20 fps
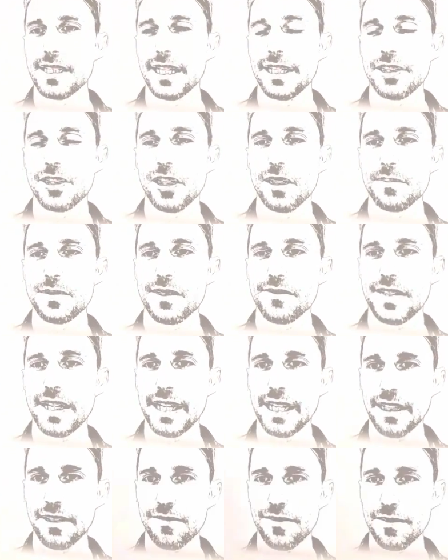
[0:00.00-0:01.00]
in terms of
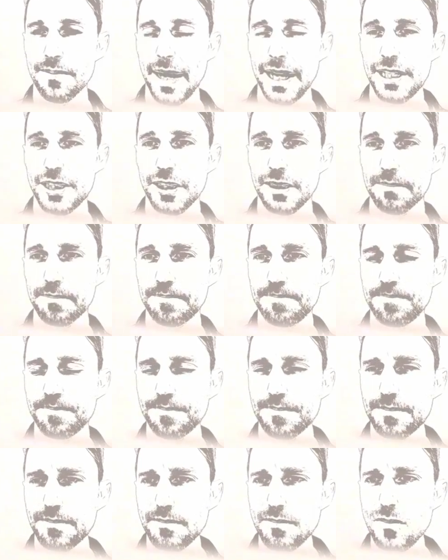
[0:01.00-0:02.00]
getting information.
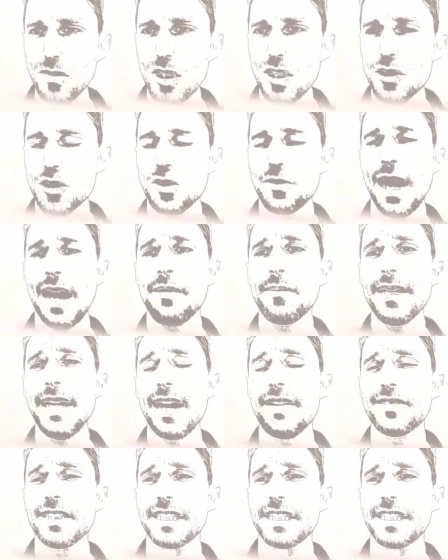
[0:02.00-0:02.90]
So now we have a